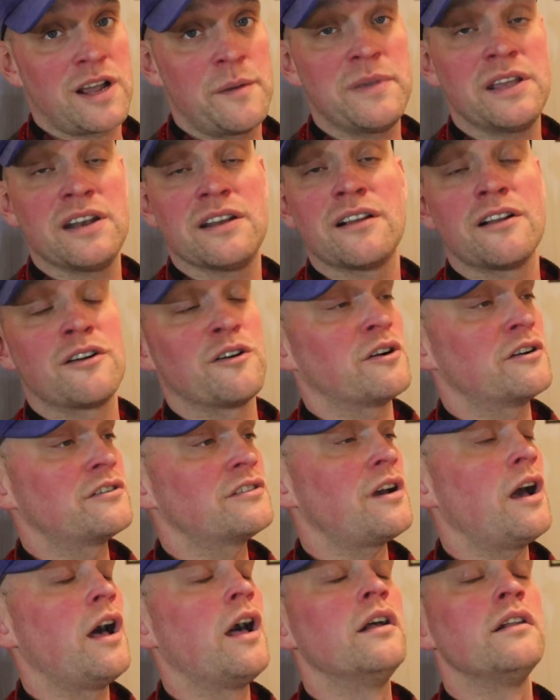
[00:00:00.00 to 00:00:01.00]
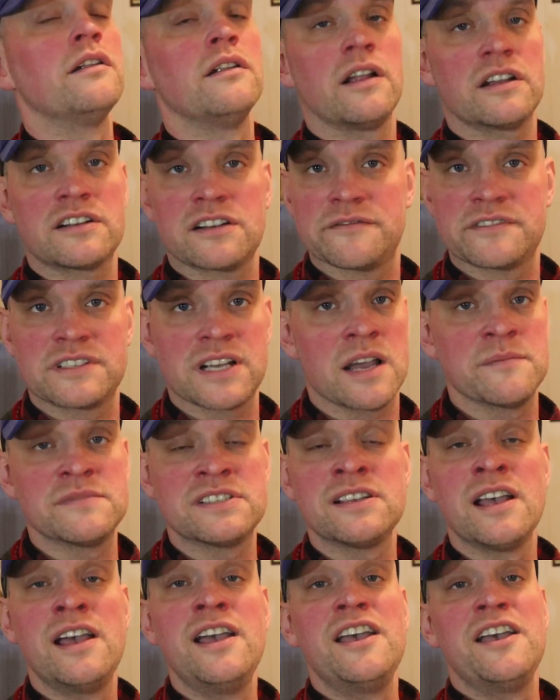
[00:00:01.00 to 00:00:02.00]
I've been in court a lot of
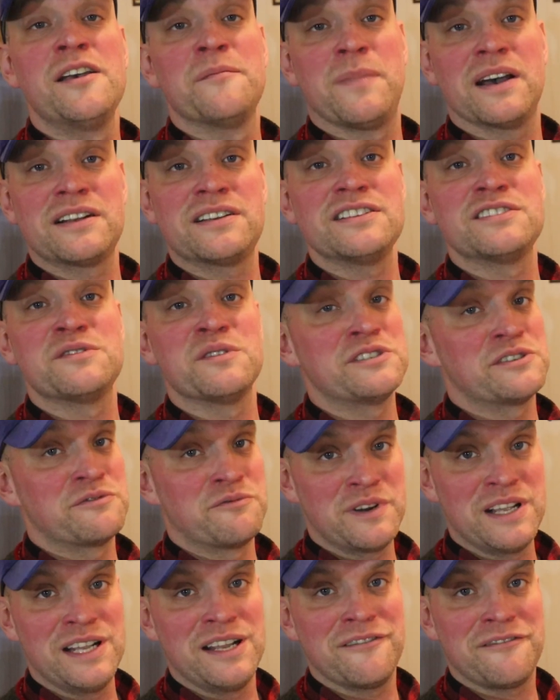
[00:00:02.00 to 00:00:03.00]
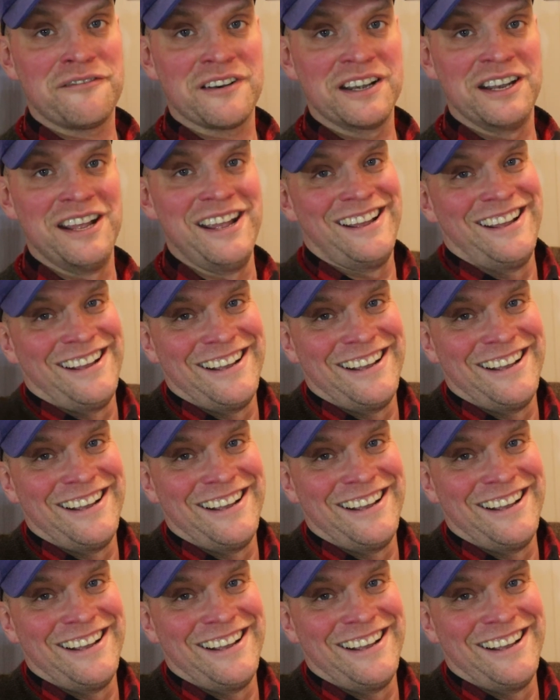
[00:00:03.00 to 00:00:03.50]
times, but this was really fun